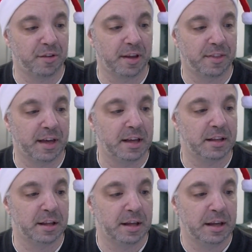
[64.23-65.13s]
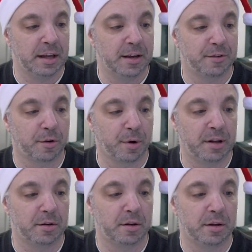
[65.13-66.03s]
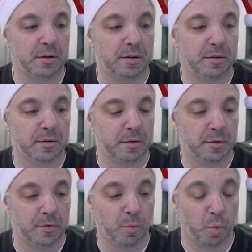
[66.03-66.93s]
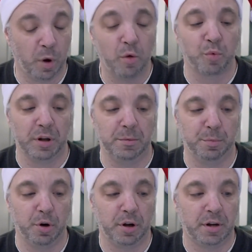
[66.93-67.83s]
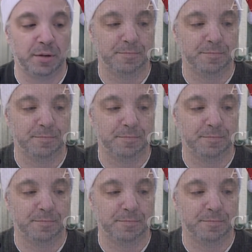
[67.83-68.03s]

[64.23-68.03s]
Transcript: like that. It's a great, well-written book.